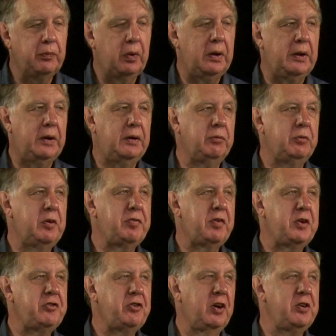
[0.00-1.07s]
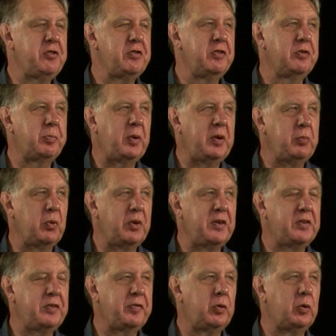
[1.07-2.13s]
And differentiation has been with
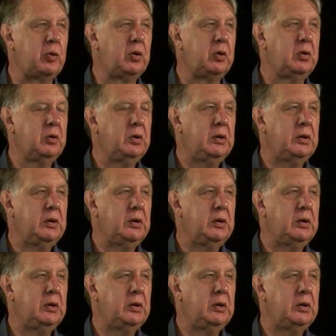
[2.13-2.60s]
us for